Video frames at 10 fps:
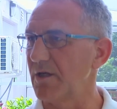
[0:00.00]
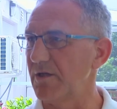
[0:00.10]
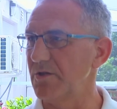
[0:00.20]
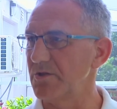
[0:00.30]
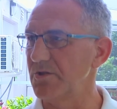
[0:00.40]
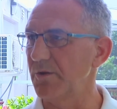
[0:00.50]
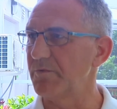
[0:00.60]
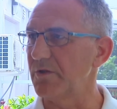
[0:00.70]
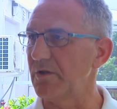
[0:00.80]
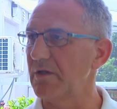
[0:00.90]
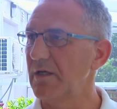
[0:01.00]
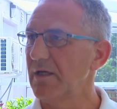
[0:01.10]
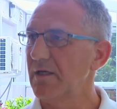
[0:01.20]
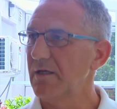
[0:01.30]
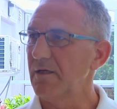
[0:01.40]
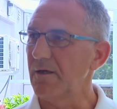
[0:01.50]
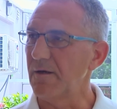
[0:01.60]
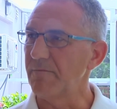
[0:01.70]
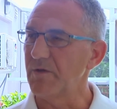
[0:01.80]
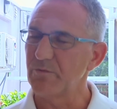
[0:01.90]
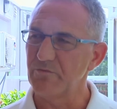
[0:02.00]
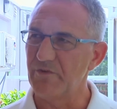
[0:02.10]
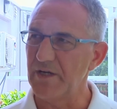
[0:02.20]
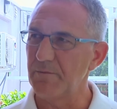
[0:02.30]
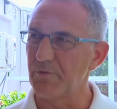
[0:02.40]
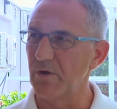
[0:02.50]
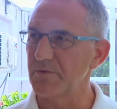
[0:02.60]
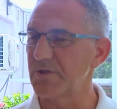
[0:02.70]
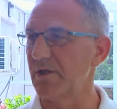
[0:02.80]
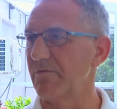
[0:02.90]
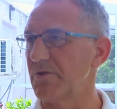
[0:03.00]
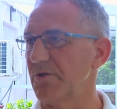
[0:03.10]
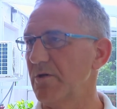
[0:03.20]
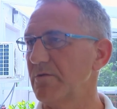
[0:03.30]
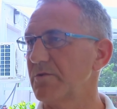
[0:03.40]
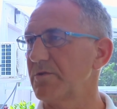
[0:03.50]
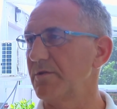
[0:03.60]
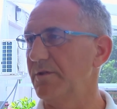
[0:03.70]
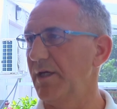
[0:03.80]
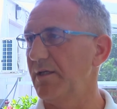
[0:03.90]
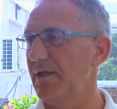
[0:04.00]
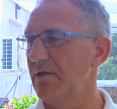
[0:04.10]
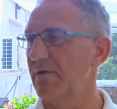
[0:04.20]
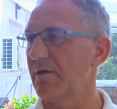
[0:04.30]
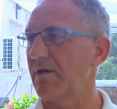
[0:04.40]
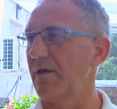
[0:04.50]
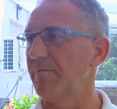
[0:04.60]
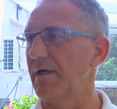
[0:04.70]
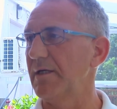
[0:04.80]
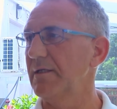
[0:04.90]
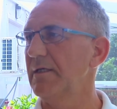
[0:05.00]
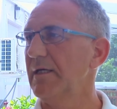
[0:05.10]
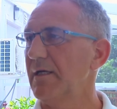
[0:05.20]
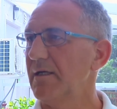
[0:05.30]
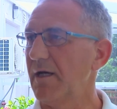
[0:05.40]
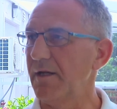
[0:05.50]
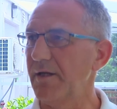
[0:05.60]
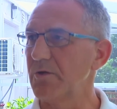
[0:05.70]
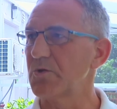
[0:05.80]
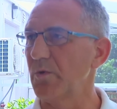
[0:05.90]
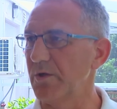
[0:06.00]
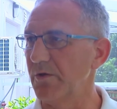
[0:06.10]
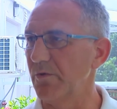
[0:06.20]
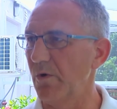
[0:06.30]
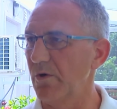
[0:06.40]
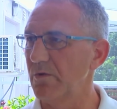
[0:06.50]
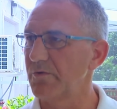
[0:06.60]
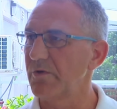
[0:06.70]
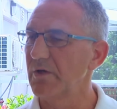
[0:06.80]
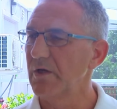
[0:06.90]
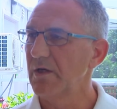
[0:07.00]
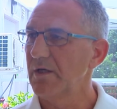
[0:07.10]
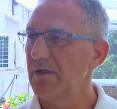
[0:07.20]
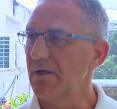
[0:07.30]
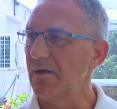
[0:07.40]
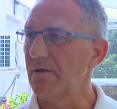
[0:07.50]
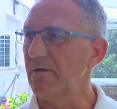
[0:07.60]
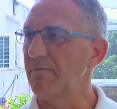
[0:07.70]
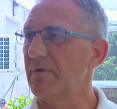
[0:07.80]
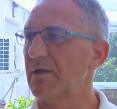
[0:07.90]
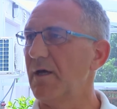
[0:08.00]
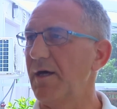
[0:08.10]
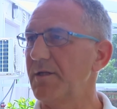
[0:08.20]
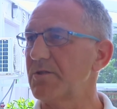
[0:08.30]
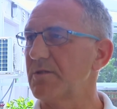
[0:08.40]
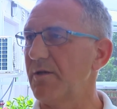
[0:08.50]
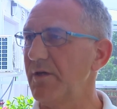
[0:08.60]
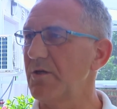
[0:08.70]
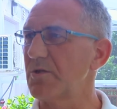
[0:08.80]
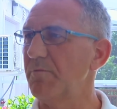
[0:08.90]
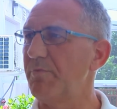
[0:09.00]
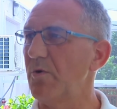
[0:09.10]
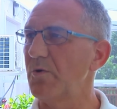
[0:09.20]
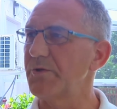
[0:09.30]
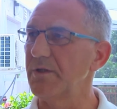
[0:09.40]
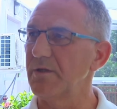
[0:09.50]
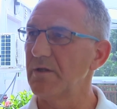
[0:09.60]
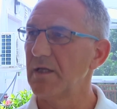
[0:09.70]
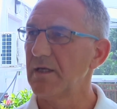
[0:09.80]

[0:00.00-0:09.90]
the Aedes aegypti. Very promising results to date here in Cayman and elsewhere in the world. And I think it's important